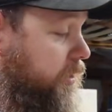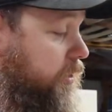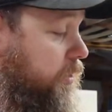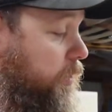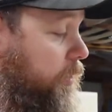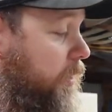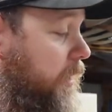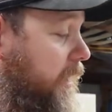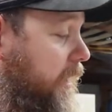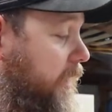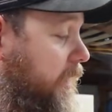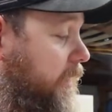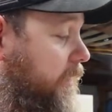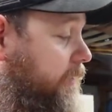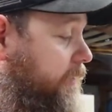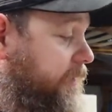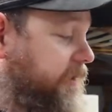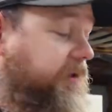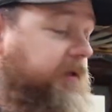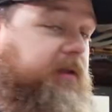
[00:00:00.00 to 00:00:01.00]
So
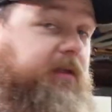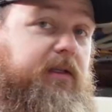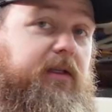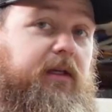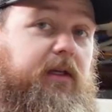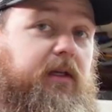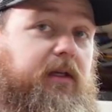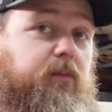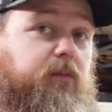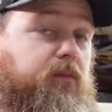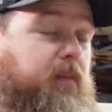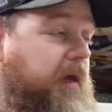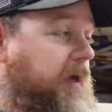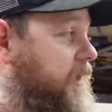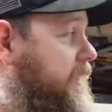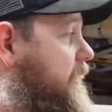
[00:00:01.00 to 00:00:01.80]
this is the main